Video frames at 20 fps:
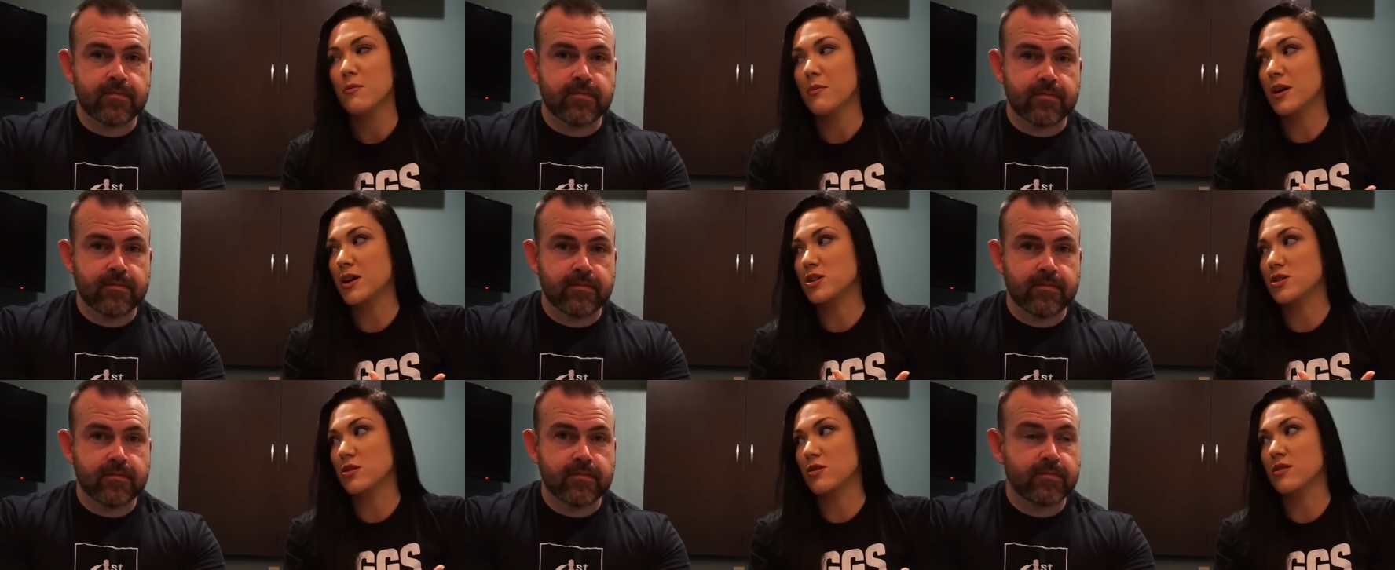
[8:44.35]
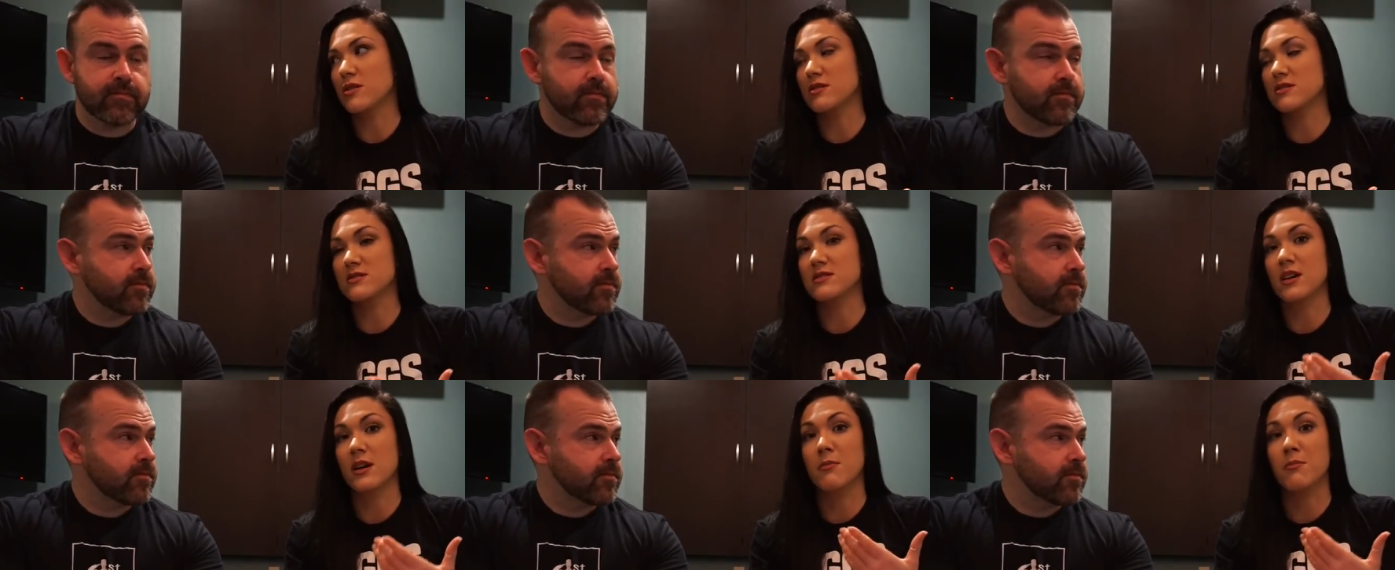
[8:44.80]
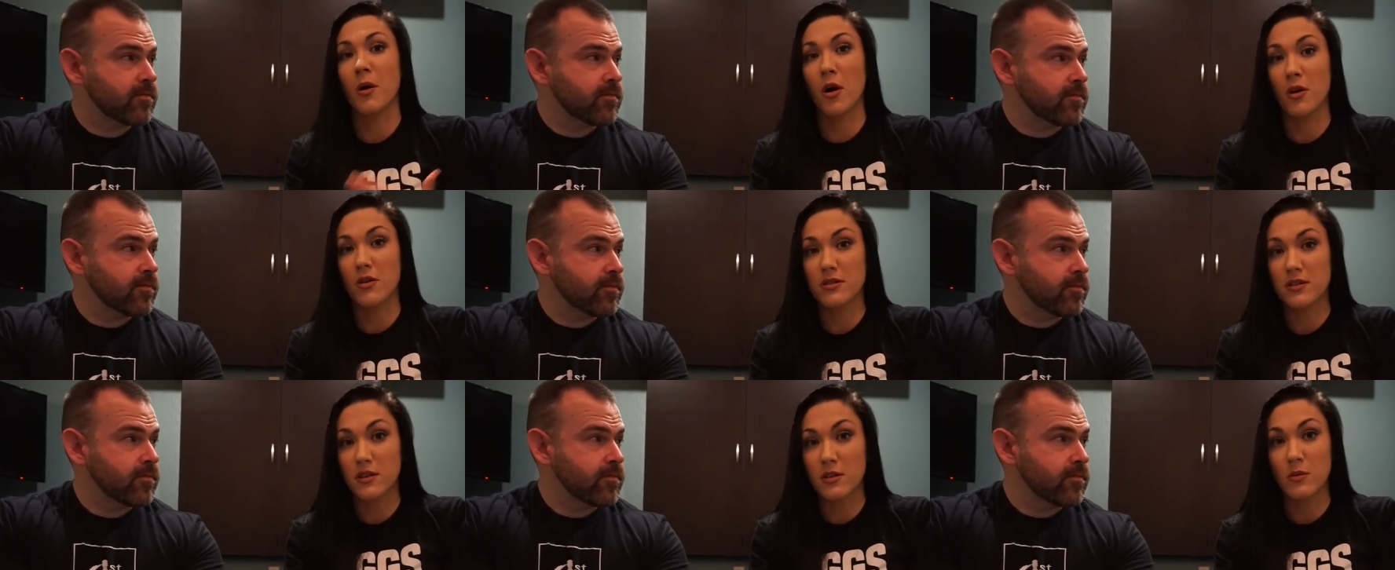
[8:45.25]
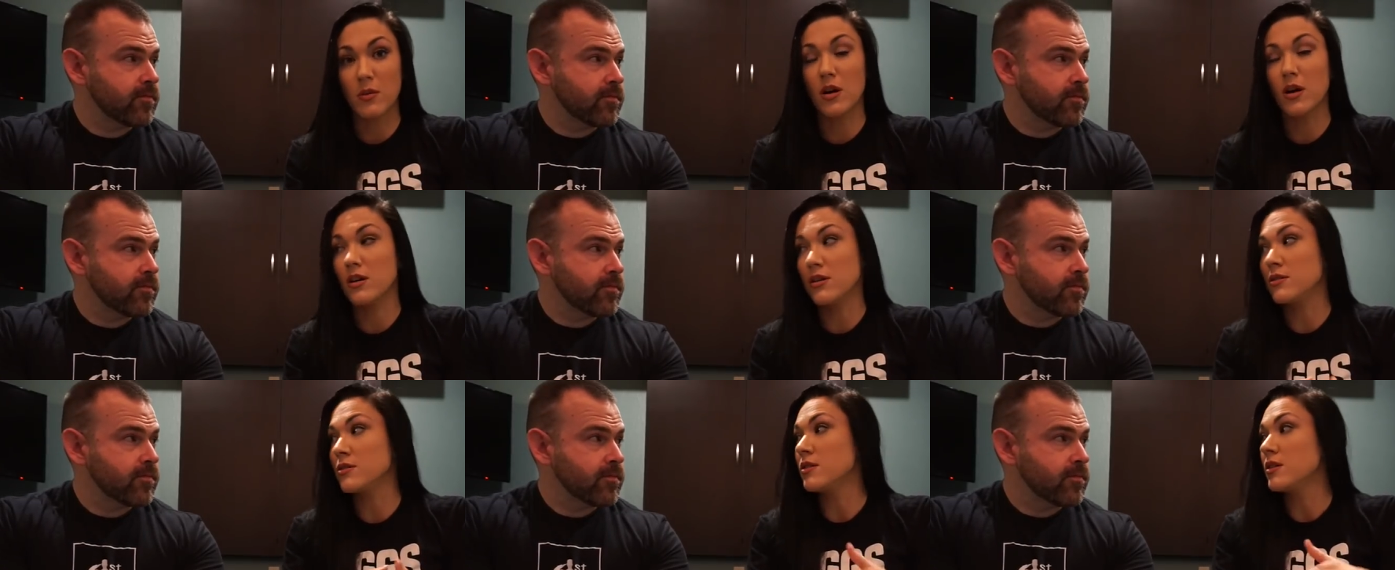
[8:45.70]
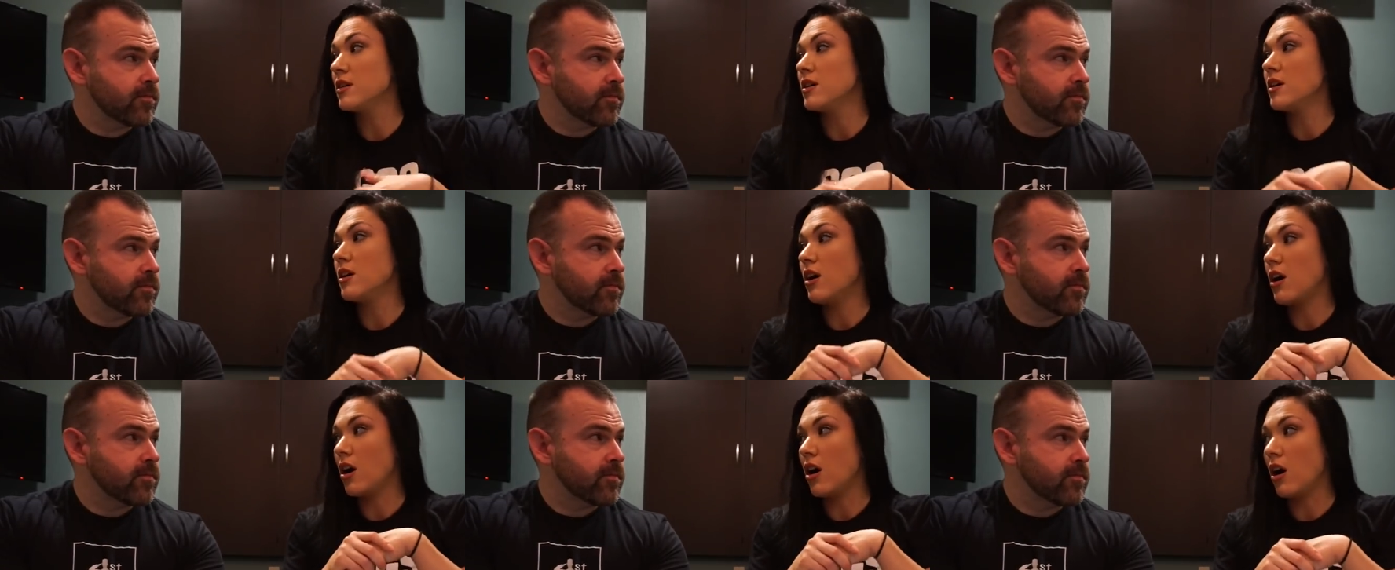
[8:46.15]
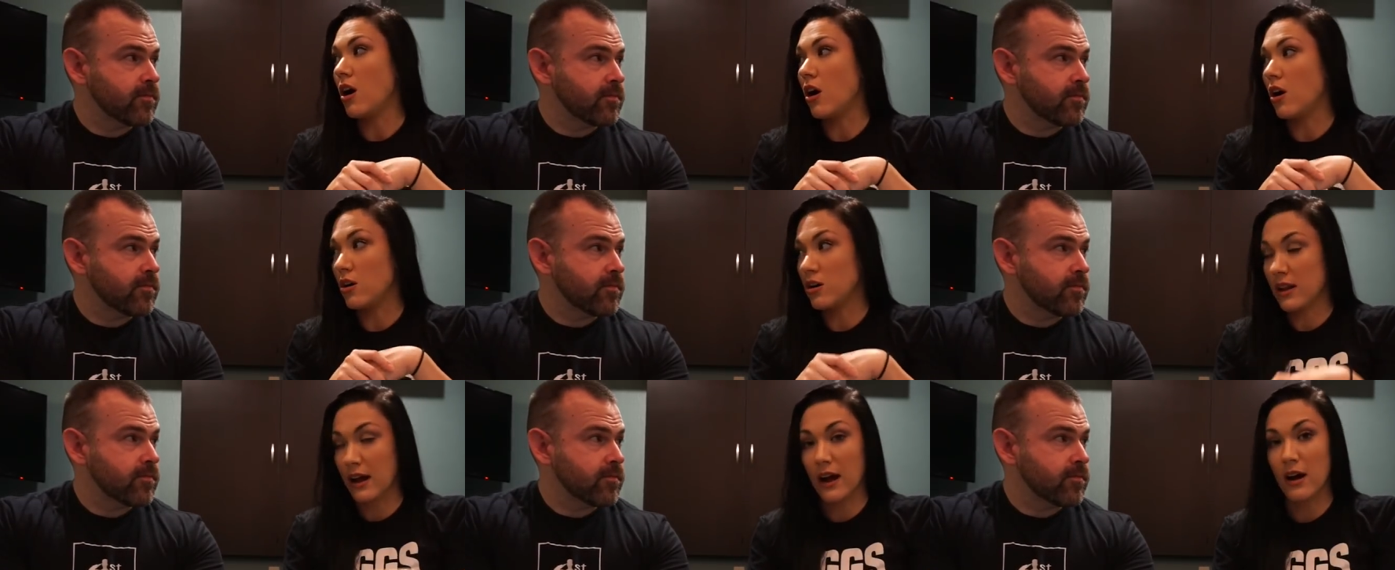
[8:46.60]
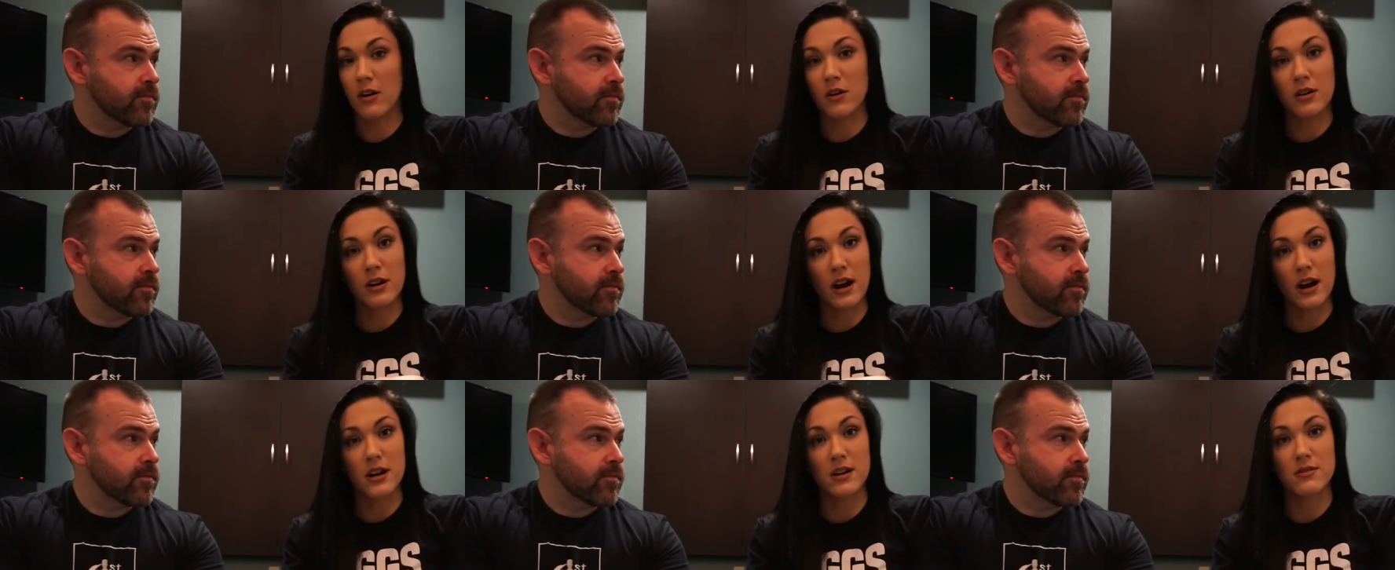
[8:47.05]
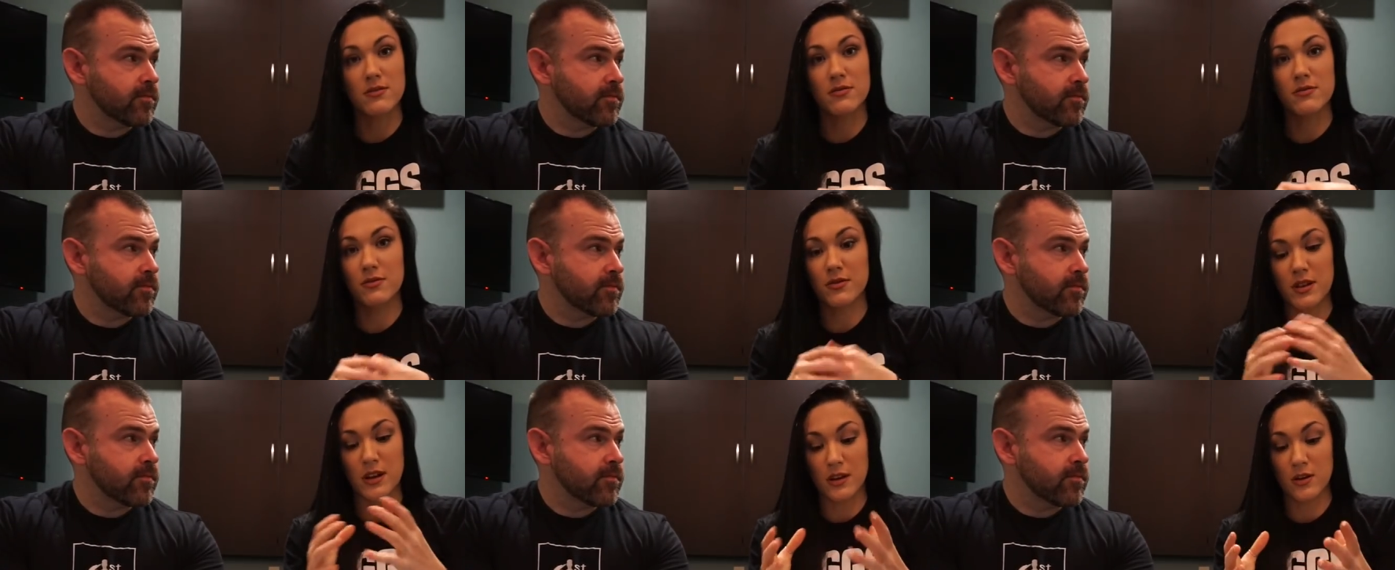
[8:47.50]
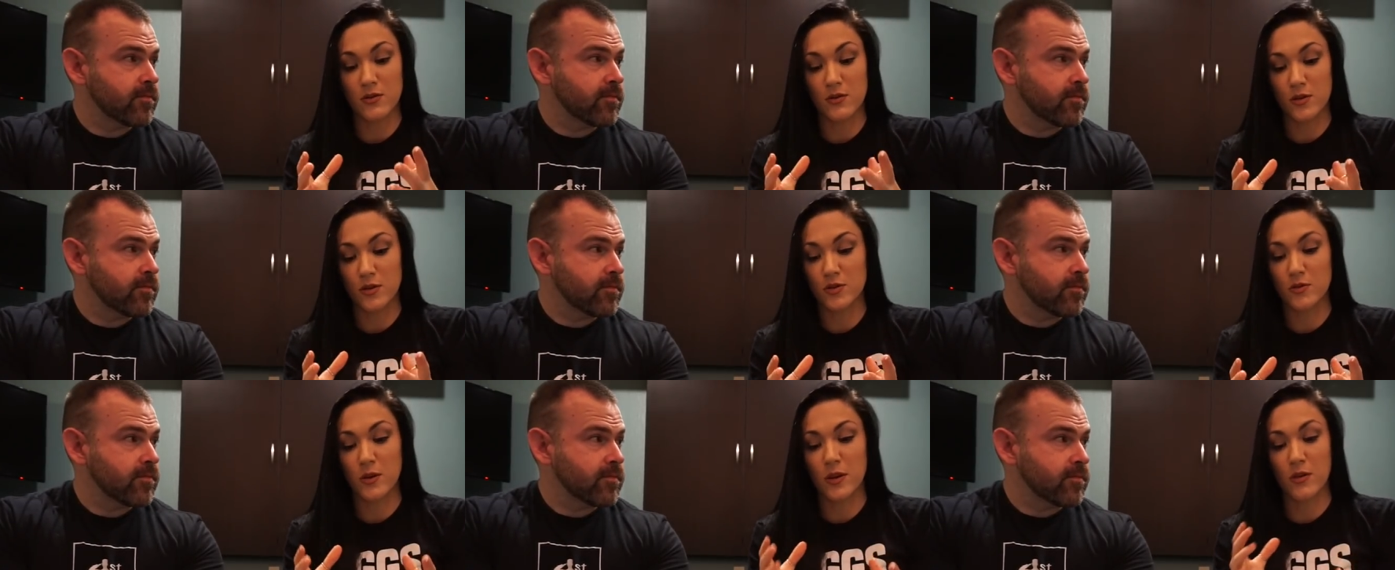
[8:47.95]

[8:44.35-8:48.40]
Speaker 1: Make sure this is like balls to the walls, all out kind of intervals,